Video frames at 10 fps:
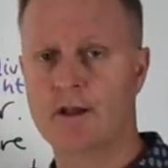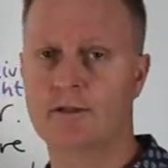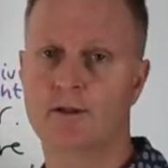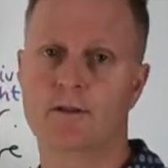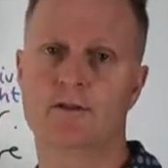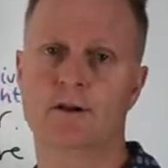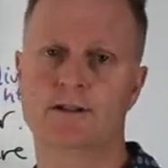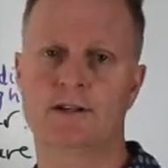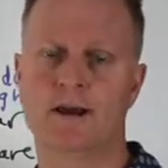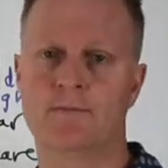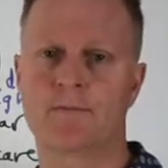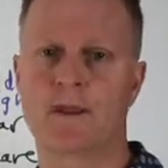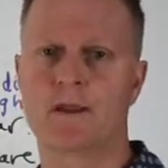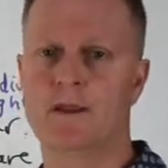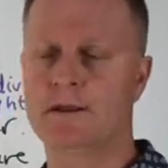
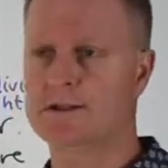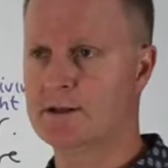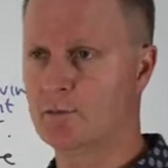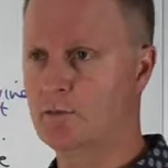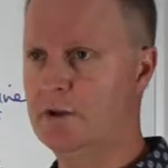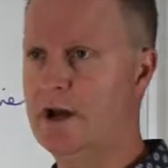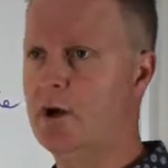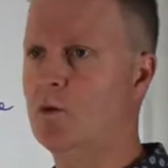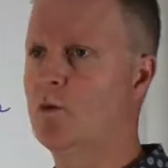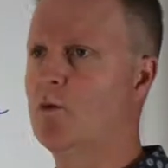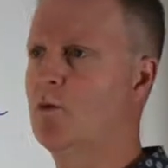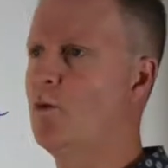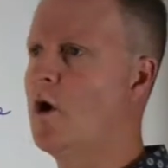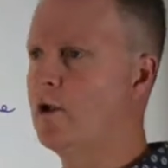It's while